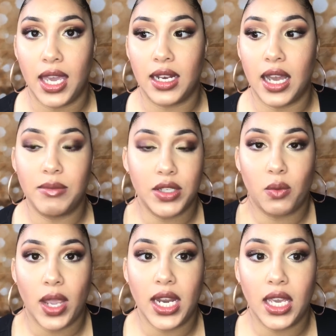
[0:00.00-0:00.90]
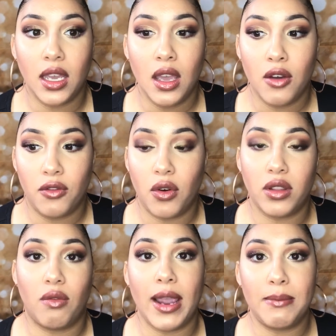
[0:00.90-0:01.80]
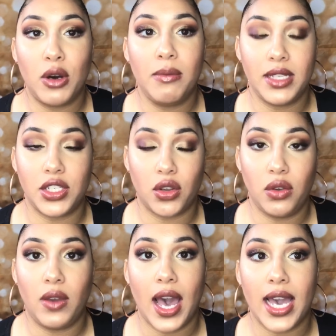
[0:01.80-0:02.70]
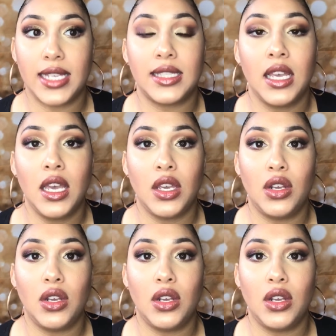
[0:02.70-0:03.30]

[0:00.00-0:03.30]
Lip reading: and I'm just waiting for the right moment to show you guys,